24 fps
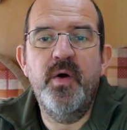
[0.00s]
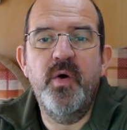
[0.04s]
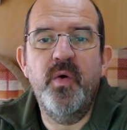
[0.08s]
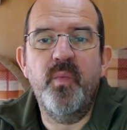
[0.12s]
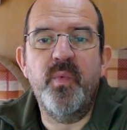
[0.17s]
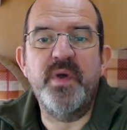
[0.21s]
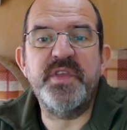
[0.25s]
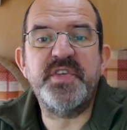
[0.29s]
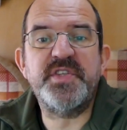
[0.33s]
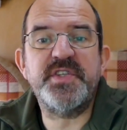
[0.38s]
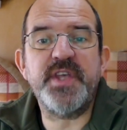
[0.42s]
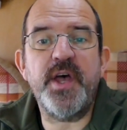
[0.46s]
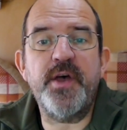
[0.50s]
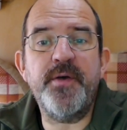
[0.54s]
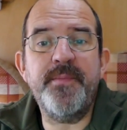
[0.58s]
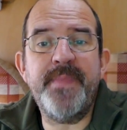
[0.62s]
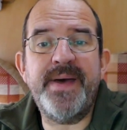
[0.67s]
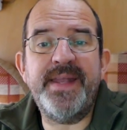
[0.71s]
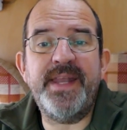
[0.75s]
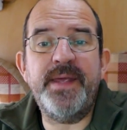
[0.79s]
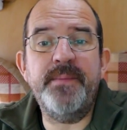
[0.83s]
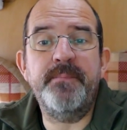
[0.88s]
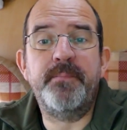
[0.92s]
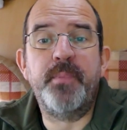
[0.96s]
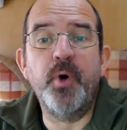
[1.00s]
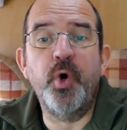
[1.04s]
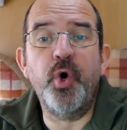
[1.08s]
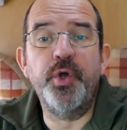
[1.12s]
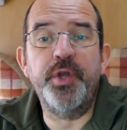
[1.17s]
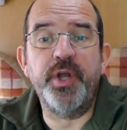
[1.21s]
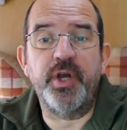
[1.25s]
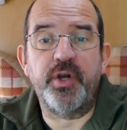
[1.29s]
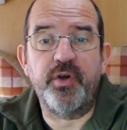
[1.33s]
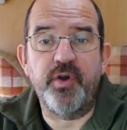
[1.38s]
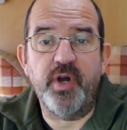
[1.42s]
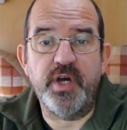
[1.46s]
With so many
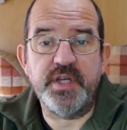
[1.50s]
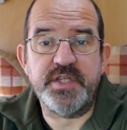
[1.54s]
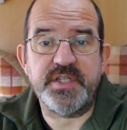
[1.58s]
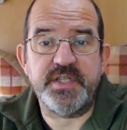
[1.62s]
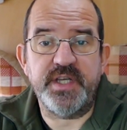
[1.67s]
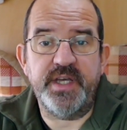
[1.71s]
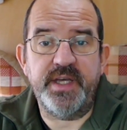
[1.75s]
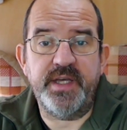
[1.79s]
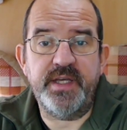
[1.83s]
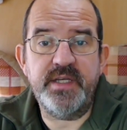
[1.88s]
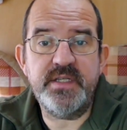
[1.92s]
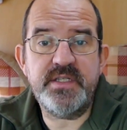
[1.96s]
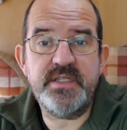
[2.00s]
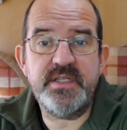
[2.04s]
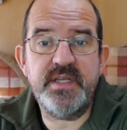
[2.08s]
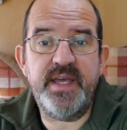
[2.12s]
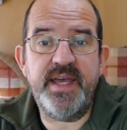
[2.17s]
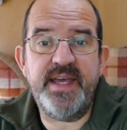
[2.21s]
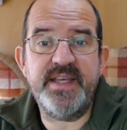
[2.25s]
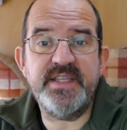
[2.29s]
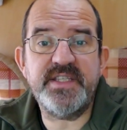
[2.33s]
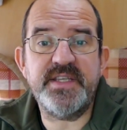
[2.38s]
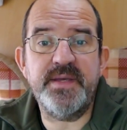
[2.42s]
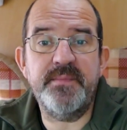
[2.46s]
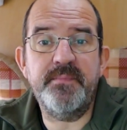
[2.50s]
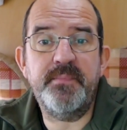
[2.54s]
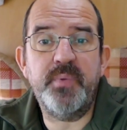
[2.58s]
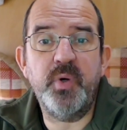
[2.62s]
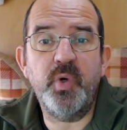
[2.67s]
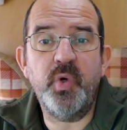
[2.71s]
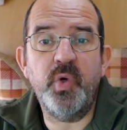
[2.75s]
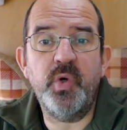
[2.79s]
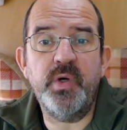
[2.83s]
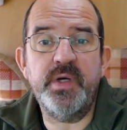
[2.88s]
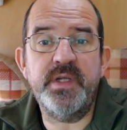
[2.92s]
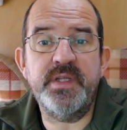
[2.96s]
border crossings, it's
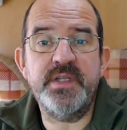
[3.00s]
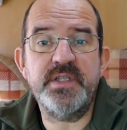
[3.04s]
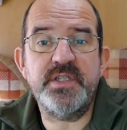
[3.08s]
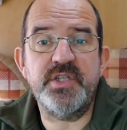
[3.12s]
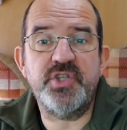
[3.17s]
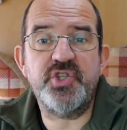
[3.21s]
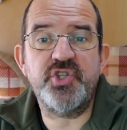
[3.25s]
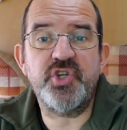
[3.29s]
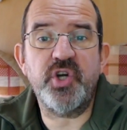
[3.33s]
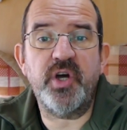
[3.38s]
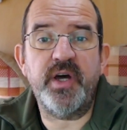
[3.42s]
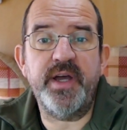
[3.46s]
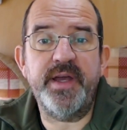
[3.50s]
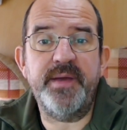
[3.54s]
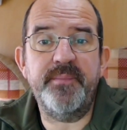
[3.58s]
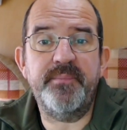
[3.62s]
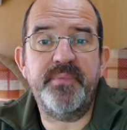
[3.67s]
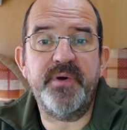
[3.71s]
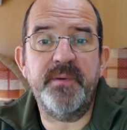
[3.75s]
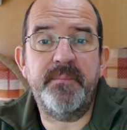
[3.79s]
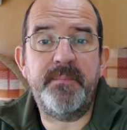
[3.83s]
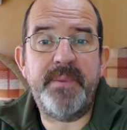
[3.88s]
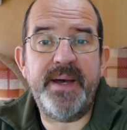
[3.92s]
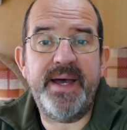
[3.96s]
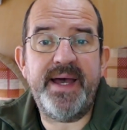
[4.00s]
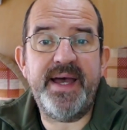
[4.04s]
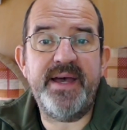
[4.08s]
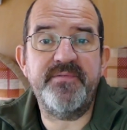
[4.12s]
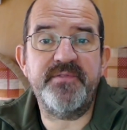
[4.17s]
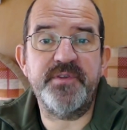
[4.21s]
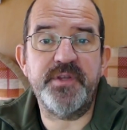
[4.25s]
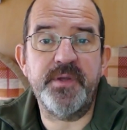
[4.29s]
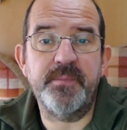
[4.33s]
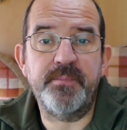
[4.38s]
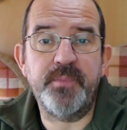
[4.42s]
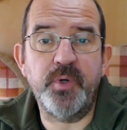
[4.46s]
important to try and prepare
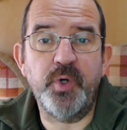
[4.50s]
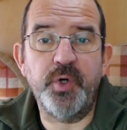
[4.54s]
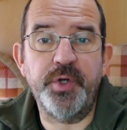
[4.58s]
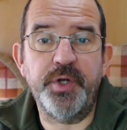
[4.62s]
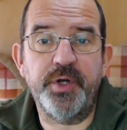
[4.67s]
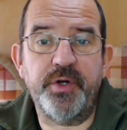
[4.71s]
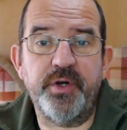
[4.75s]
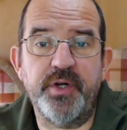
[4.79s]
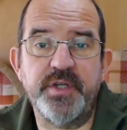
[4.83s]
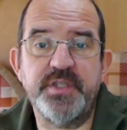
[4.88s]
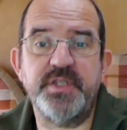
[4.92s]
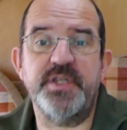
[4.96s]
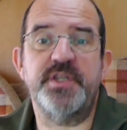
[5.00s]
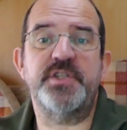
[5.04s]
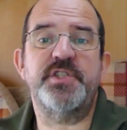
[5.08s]
for the border crossing.